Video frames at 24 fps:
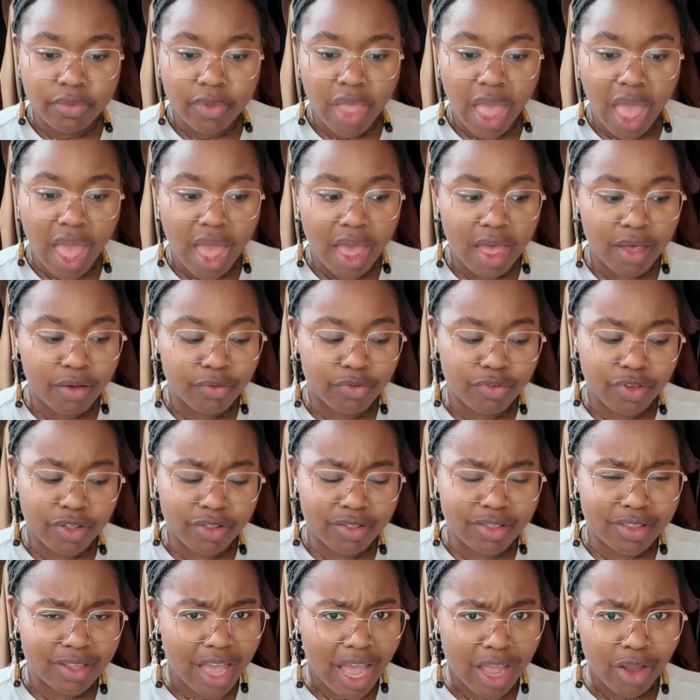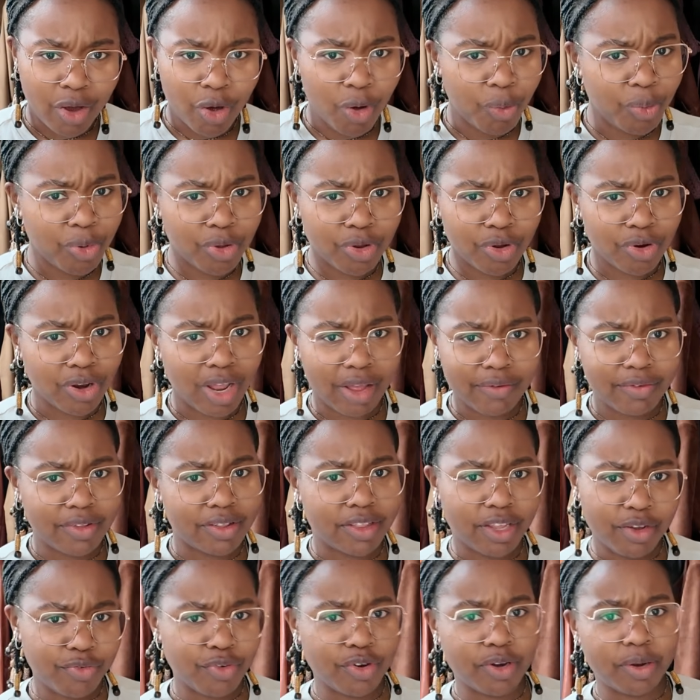have I hope you don't have a
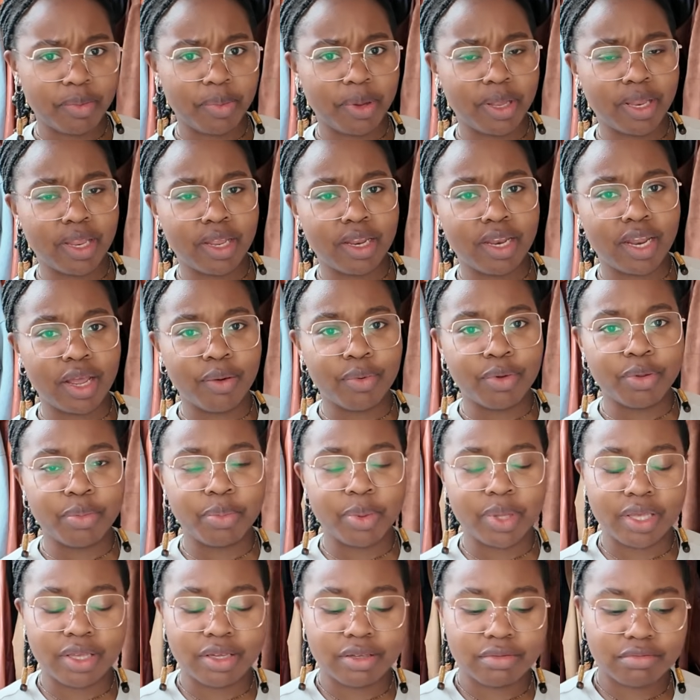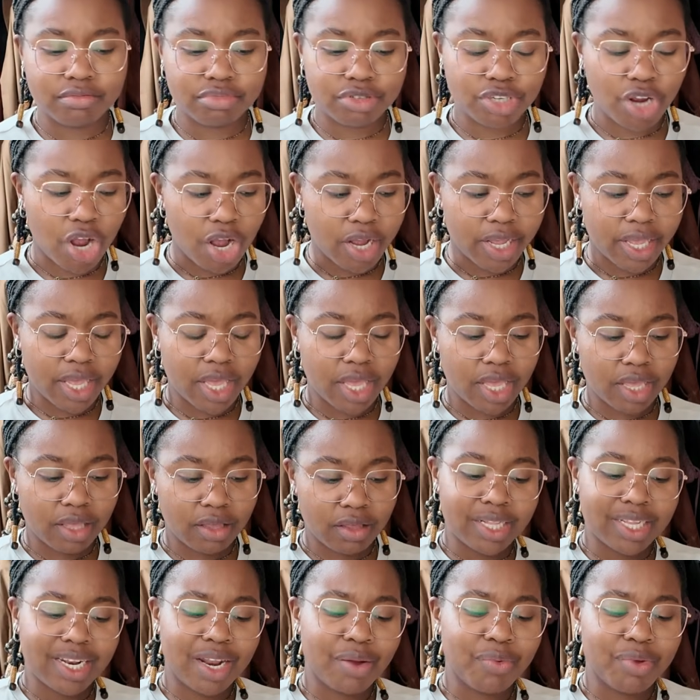different opinion. That would be shocking.
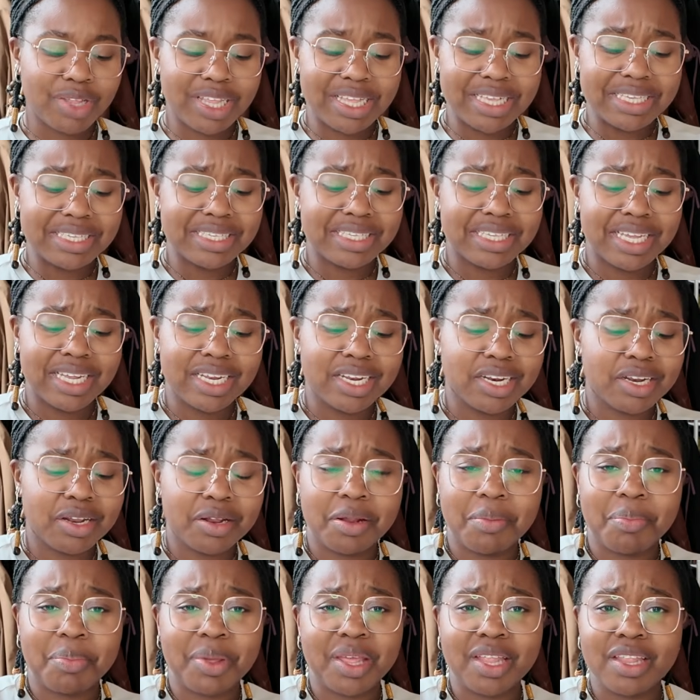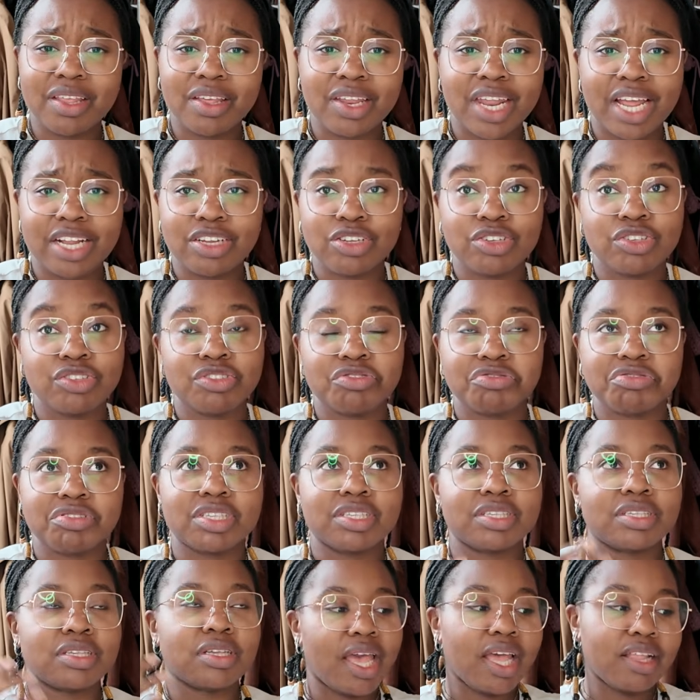Not that I really stated an opinion.
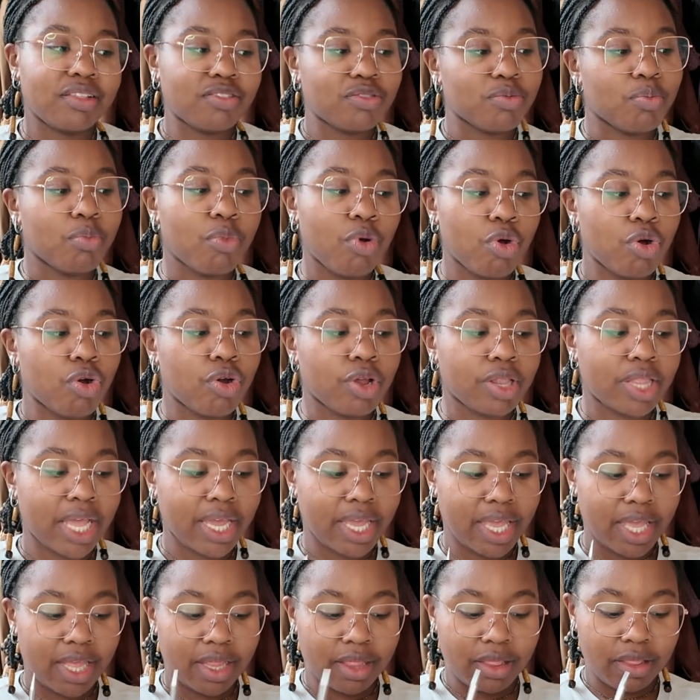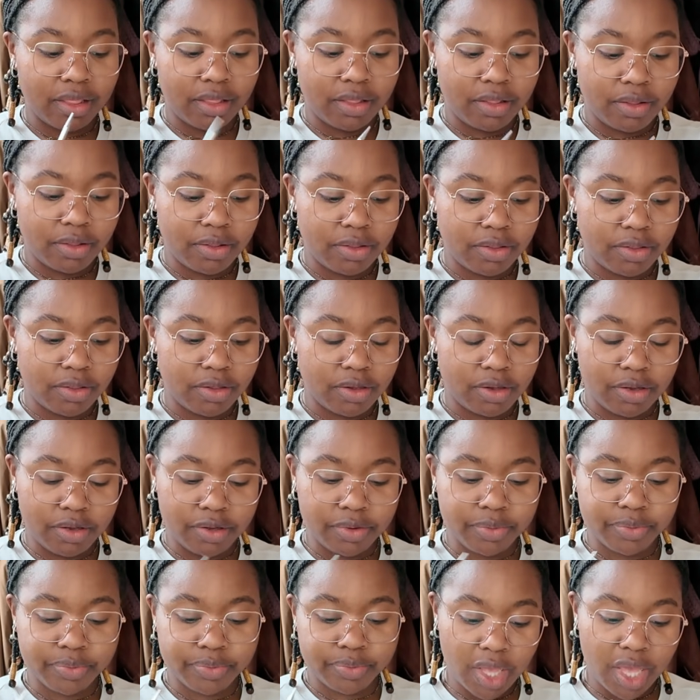It's more like in
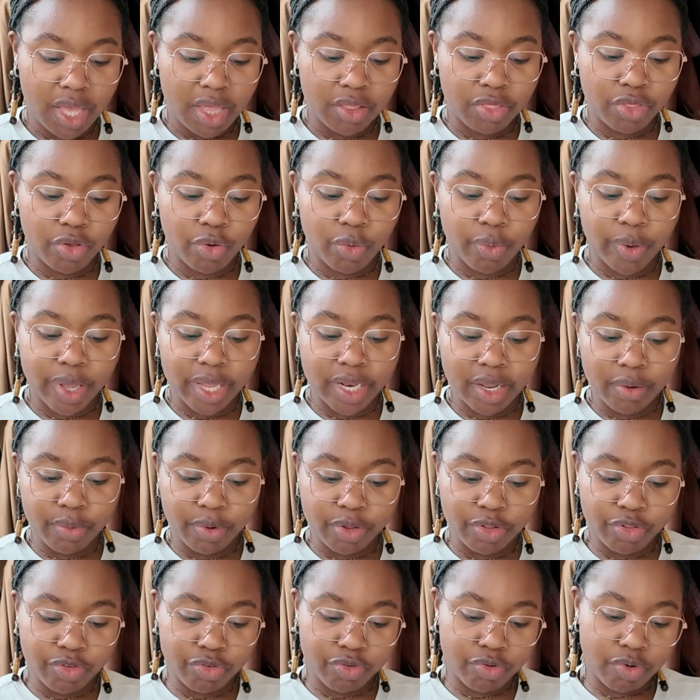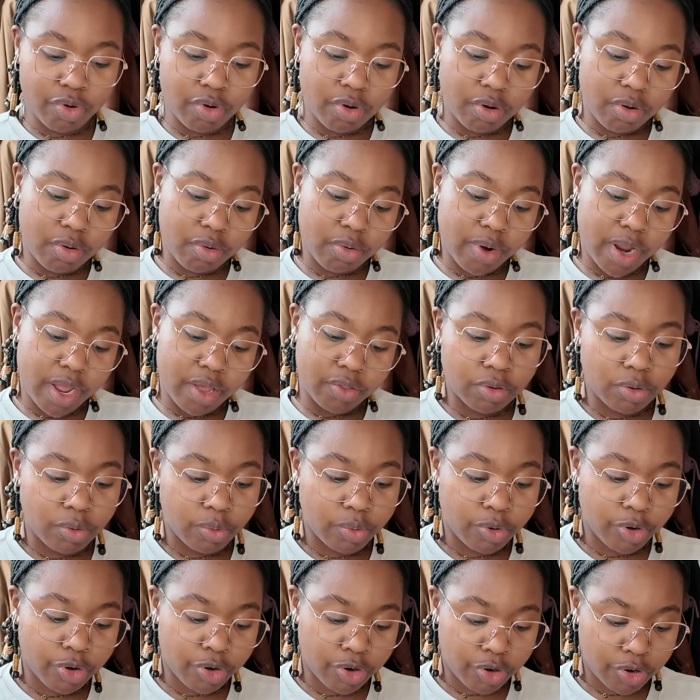the way that we throw around the
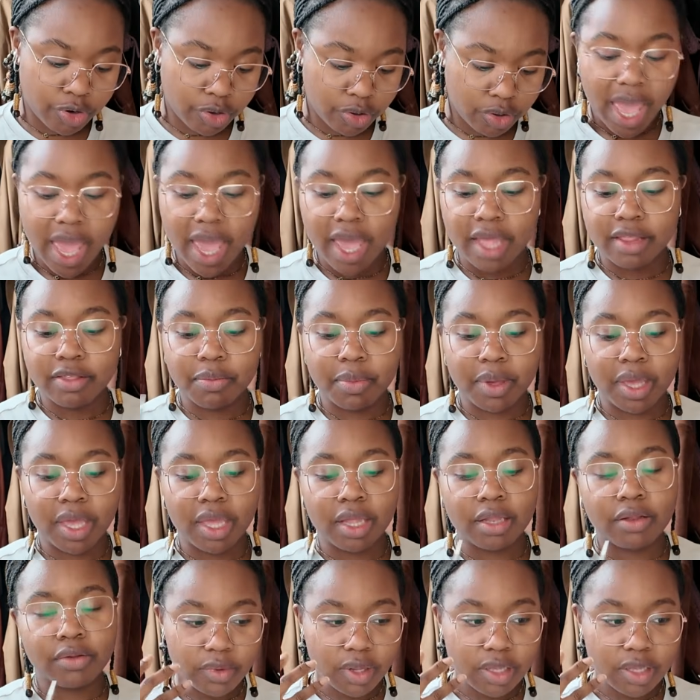word handmade.